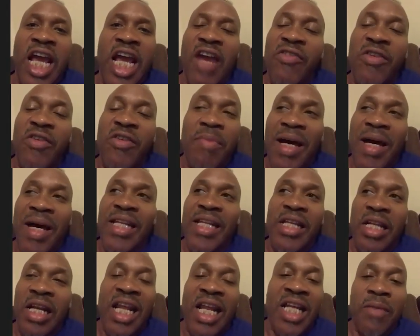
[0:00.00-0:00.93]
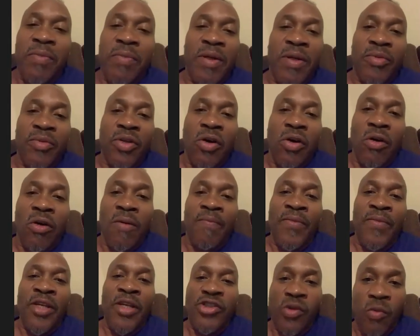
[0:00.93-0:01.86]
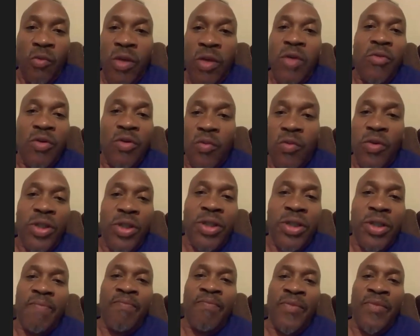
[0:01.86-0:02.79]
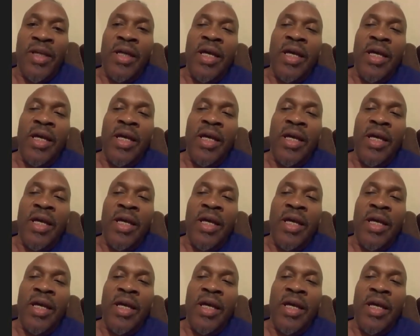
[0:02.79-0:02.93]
Everybody, a lot of people know him. So we were with him.